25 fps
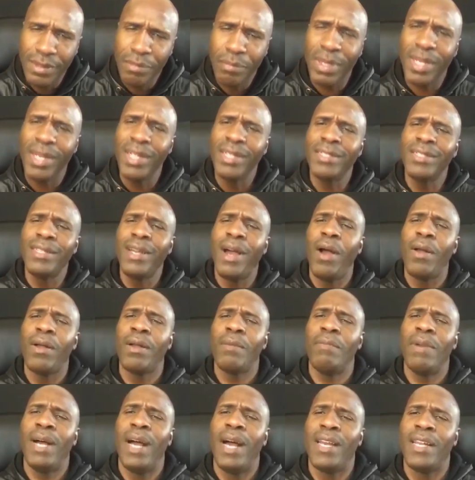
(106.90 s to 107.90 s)
But let's talk
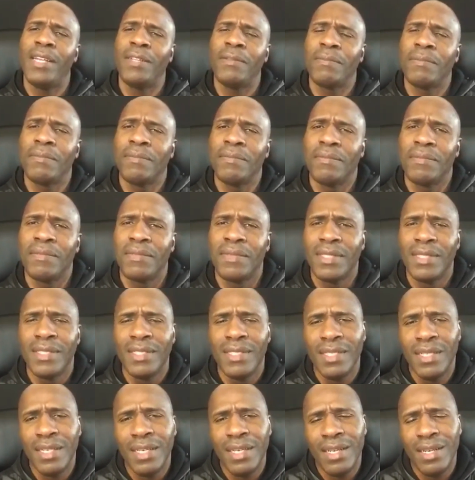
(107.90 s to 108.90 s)
about it.
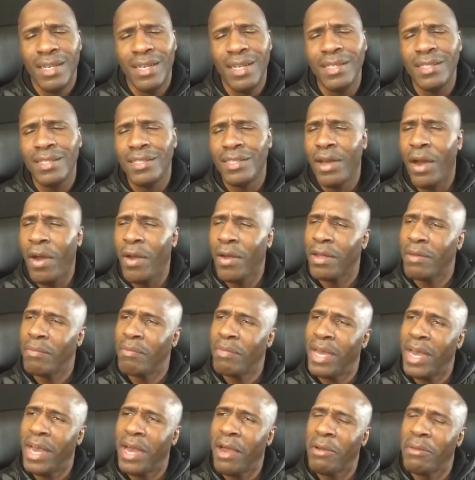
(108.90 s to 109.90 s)
Let's talk
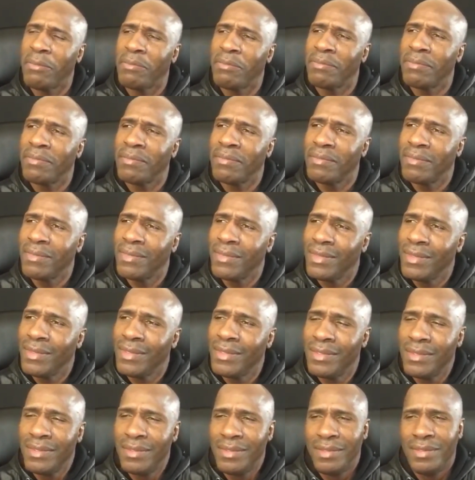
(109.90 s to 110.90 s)
about
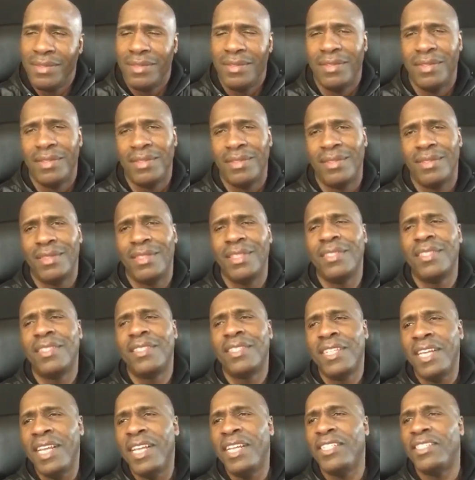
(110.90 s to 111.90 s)
this
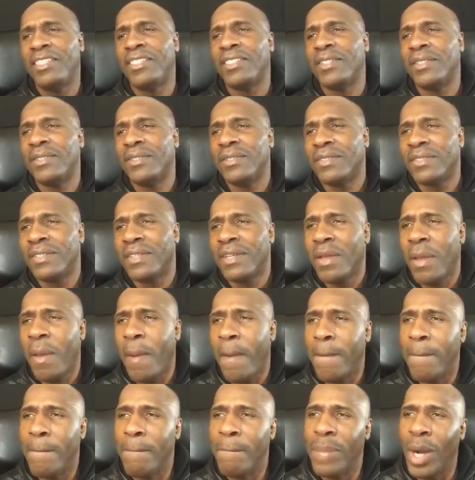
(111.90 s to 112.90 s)
teacher's
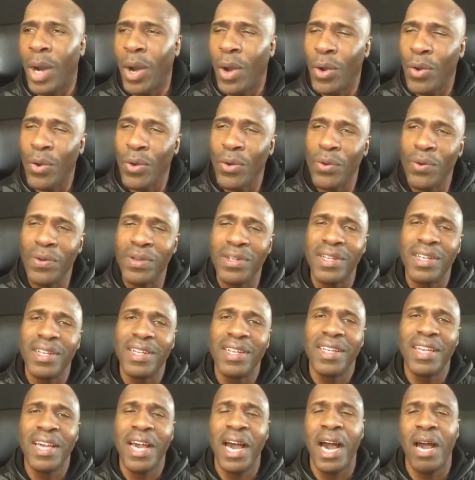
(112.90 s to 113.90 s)
bold
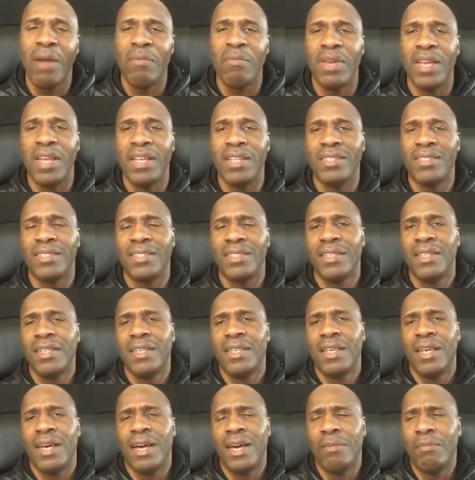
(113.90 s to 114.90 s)
comments
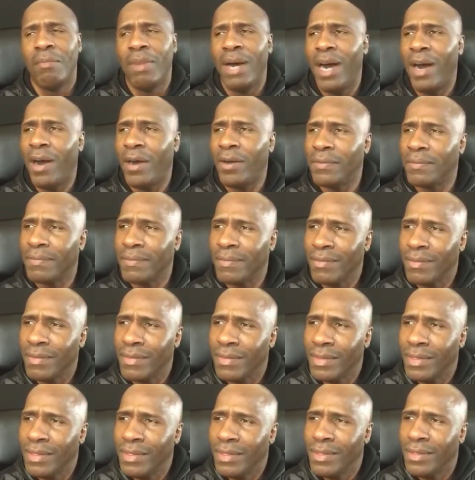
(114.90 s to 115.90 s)
about
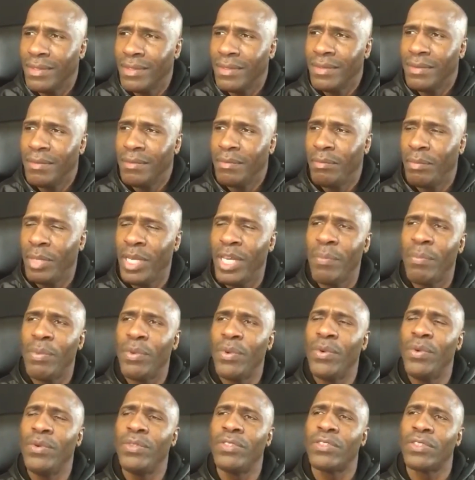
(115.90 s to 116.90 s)

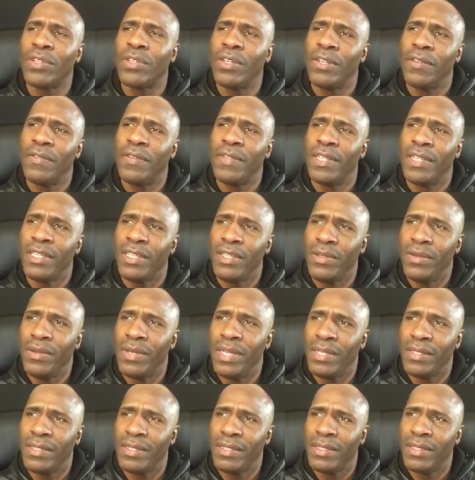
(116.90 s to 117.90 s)
people who serve in the
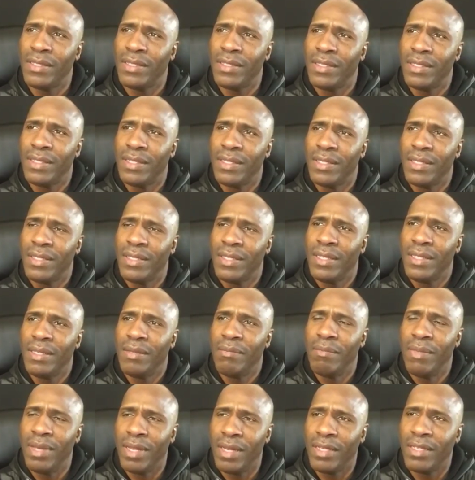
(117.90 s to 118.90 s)
U.S.
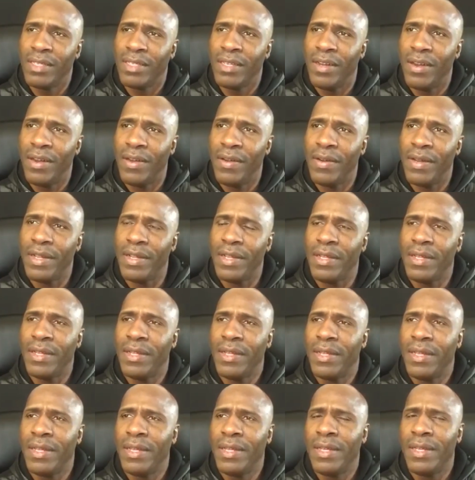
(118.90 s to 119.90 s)
military
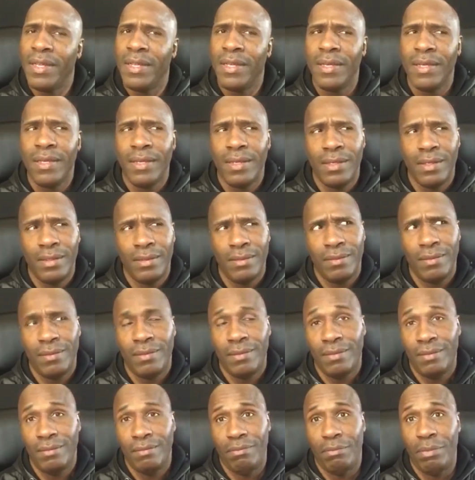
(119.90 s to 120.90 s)

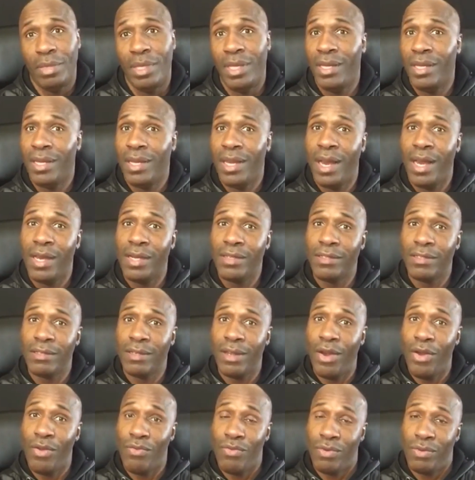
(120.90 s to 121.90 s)
being kind of
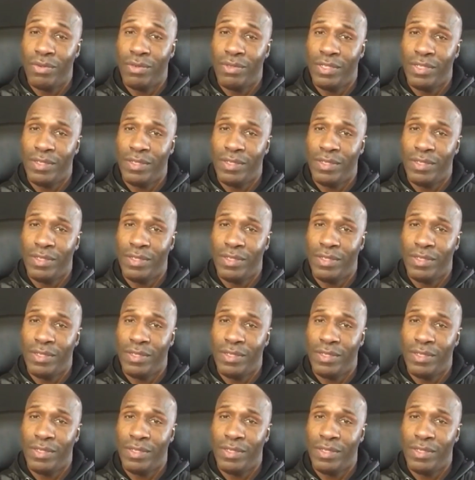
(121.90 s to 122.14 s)
slow.